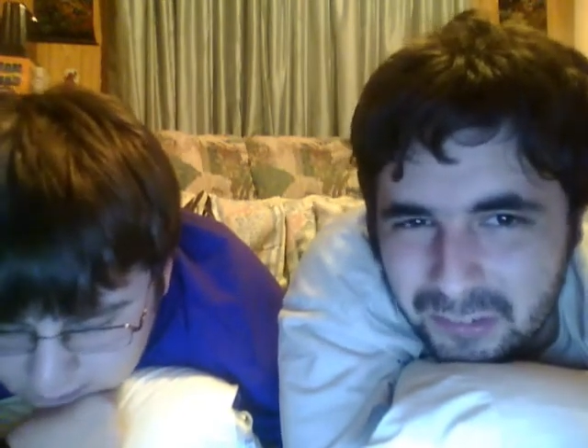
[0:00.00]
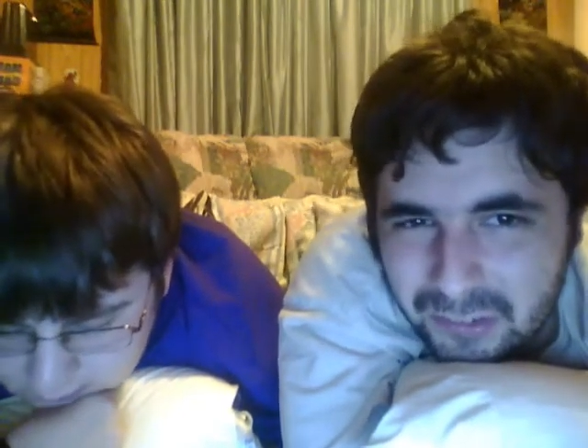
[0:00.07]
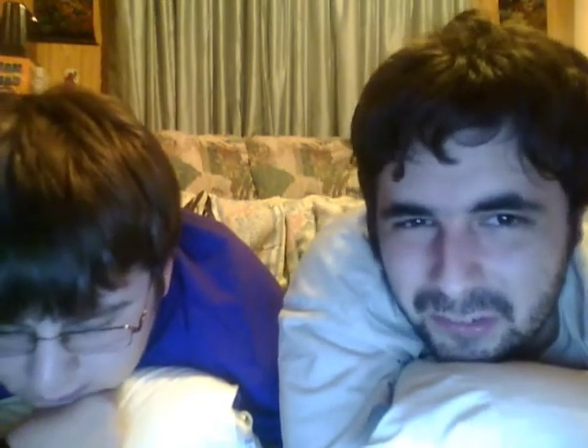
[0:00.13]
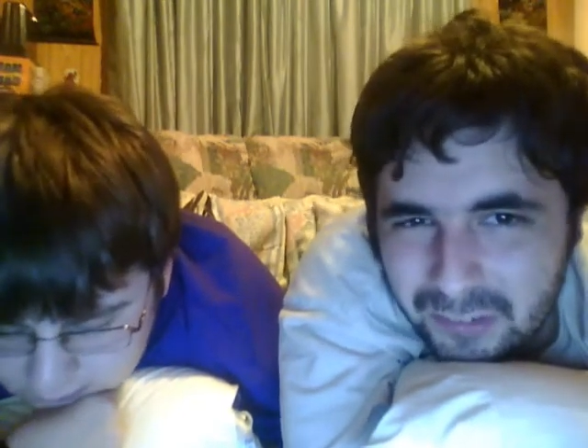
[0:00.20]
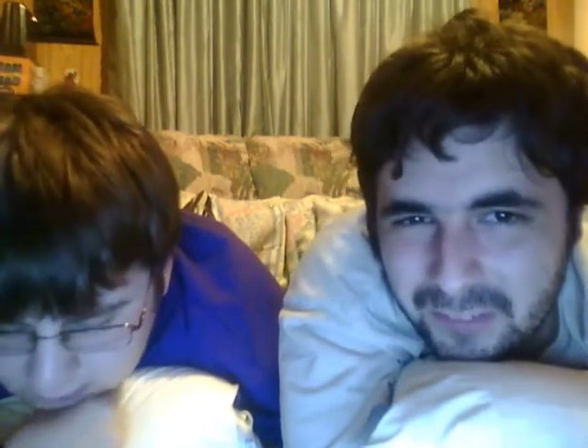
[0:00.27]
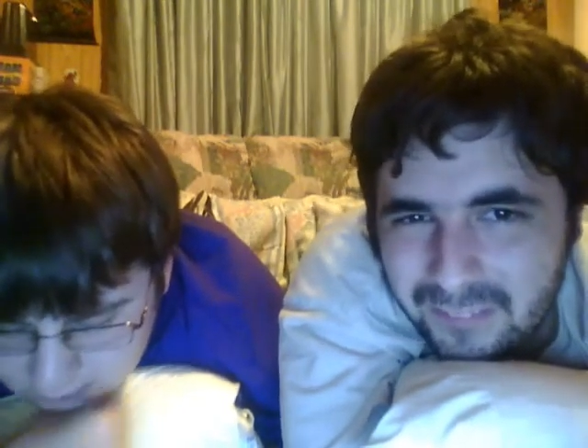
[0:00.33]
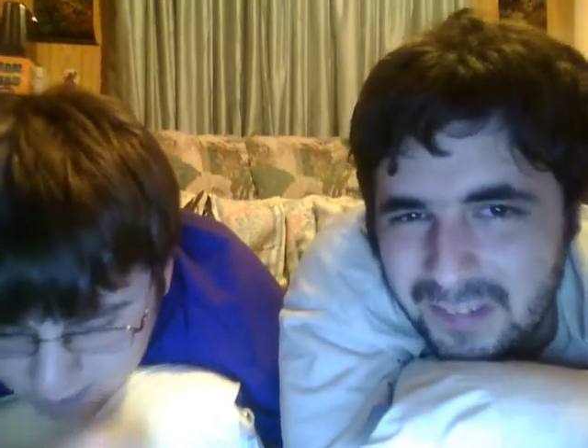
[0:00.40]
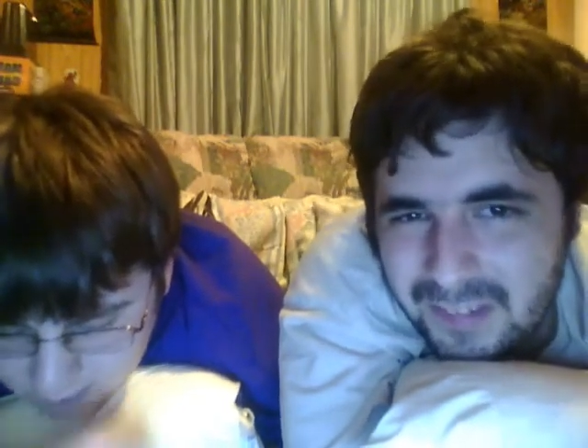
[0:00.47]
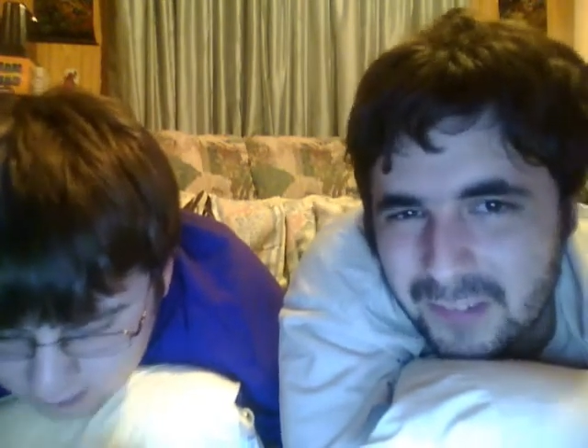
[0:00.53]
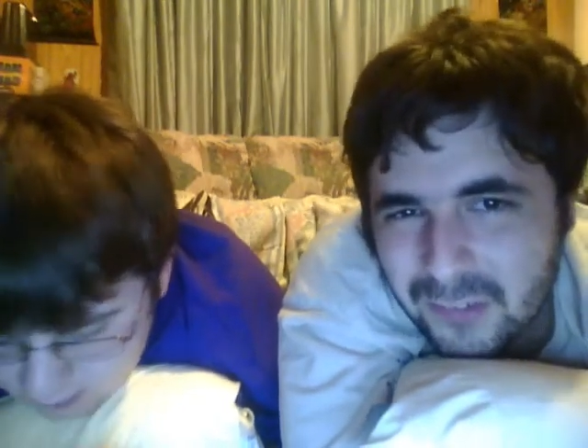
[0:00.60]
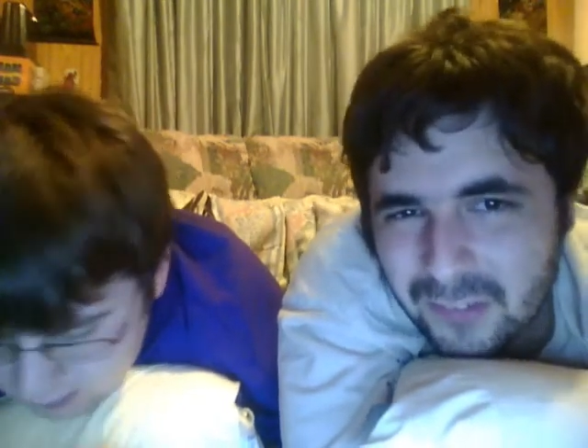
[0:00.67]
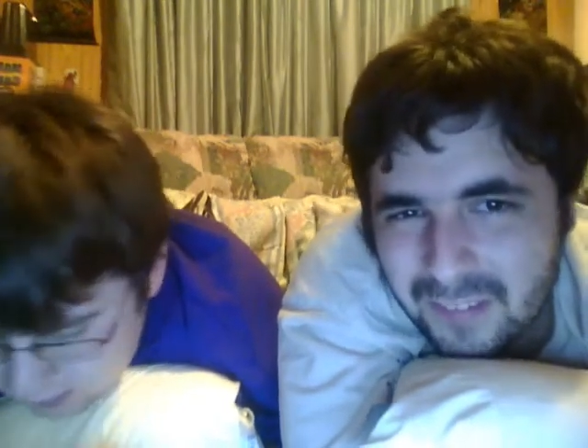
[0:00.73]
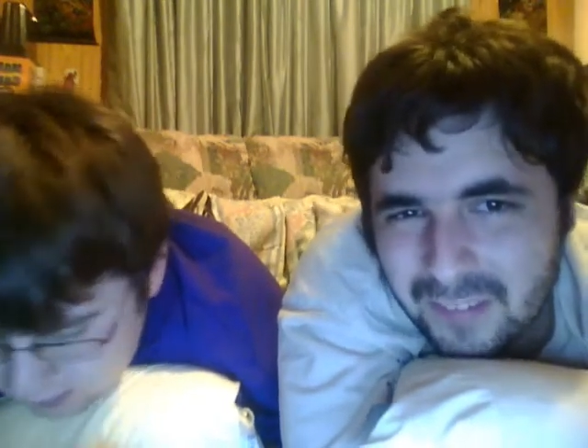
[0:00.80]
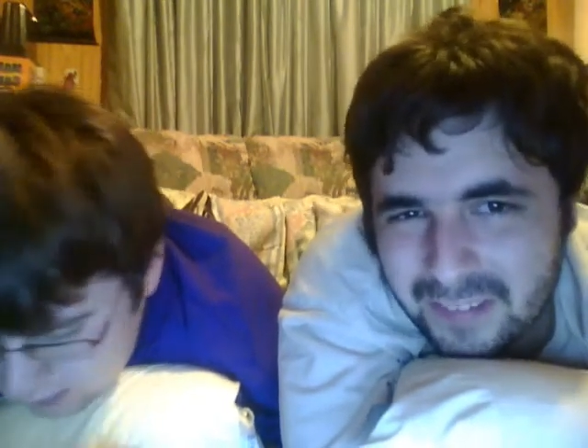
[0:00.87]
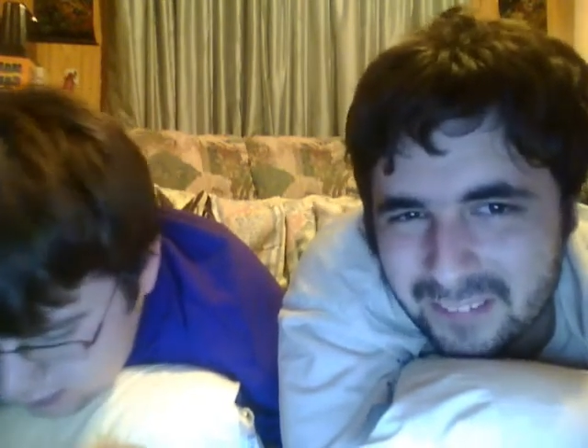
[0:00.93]
Turn
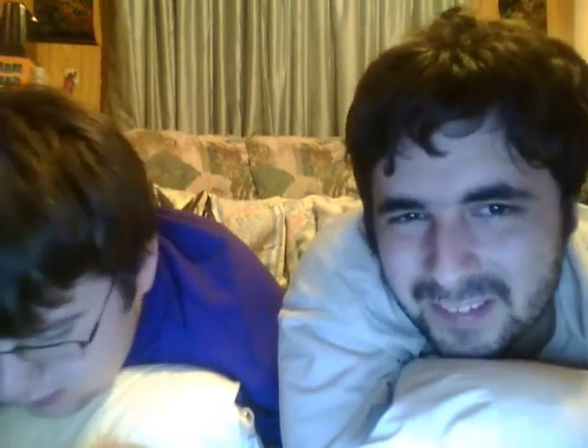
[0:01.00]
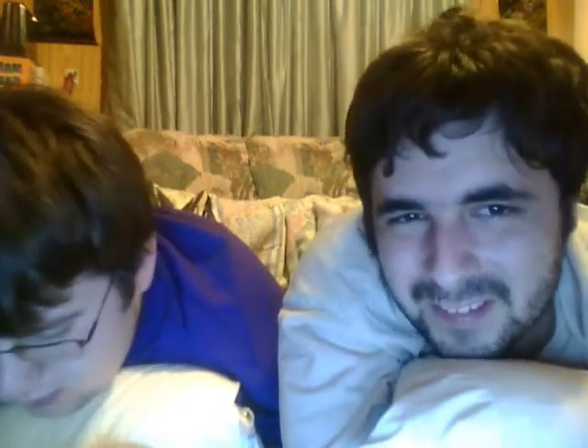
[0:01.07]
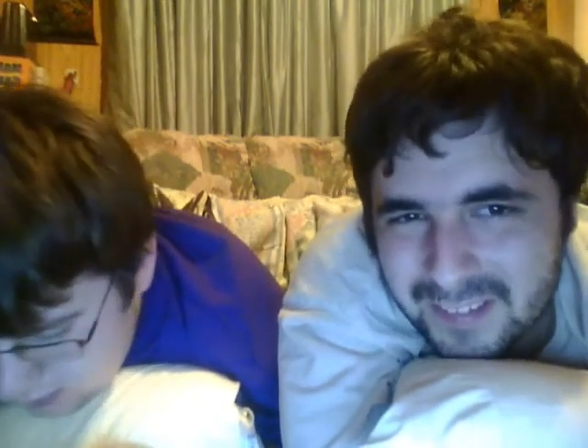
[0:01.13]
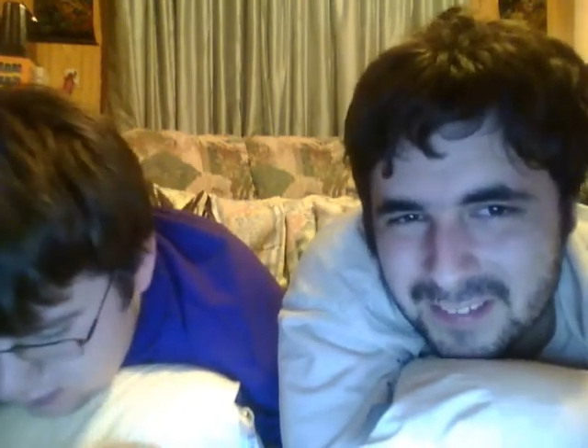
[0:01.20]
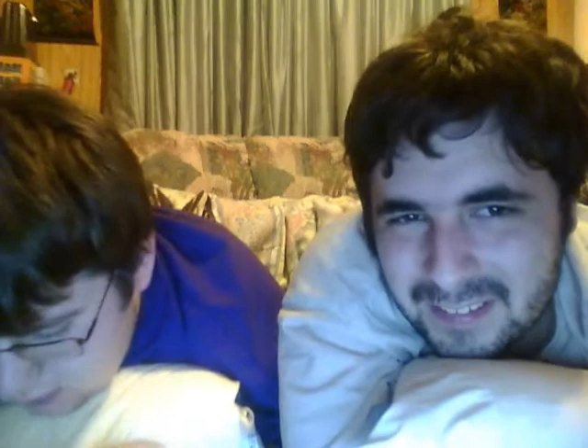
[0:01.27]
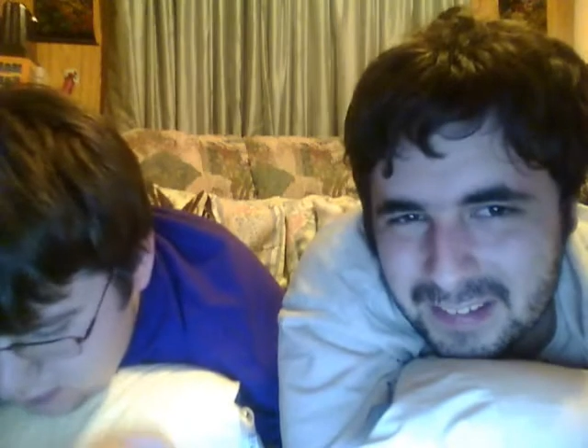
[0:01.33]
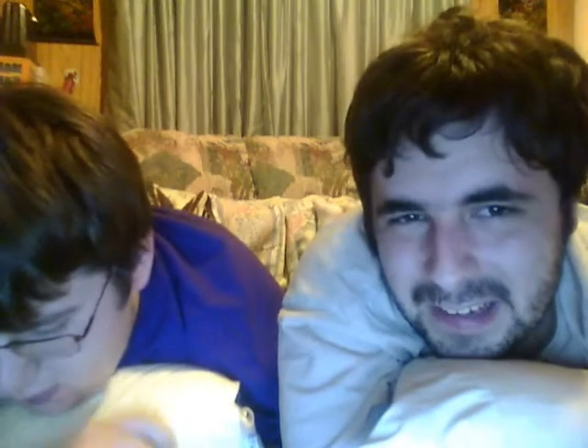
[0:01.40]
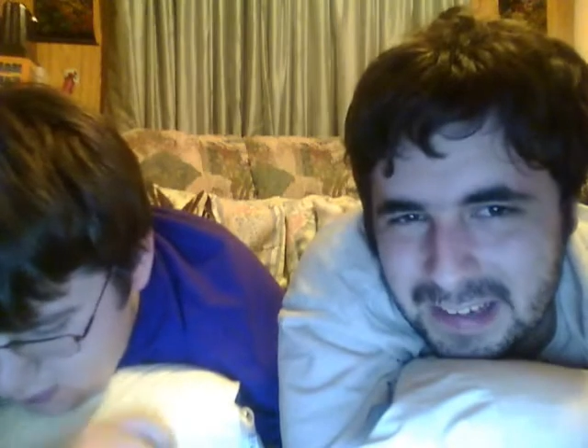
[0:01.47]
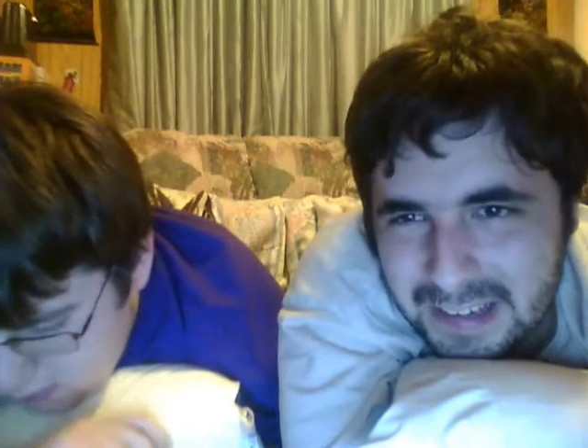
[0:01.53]
around, Twilight,